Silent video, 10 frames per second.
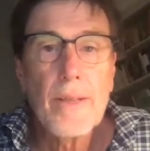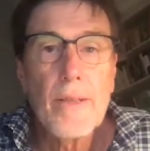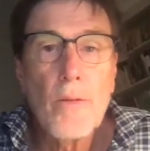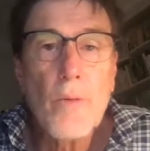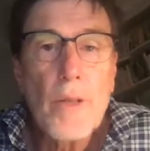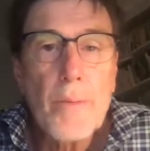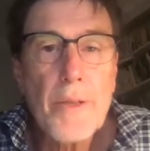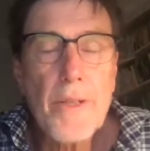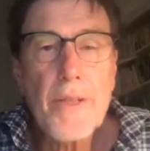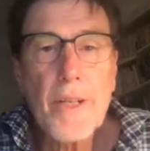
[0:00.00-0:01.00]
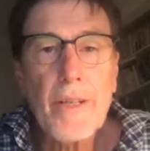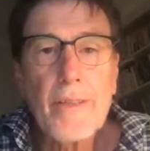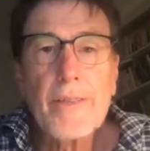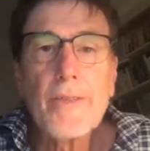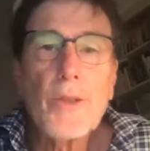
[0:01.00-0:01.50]
Welcome to the
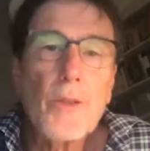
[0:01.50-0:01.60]
second